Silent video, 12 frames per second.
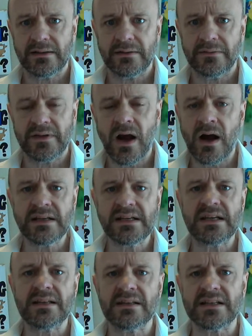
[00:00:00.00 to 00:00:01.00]
The
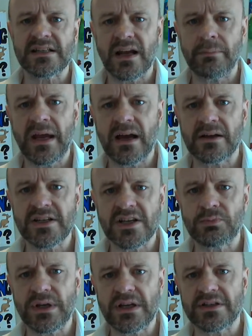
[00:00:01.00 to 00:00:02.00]
idea that somehow just
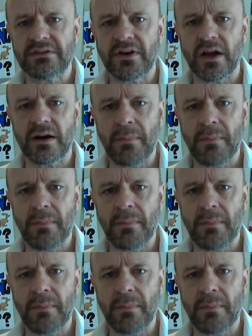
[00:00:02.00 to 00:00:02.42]
because you've got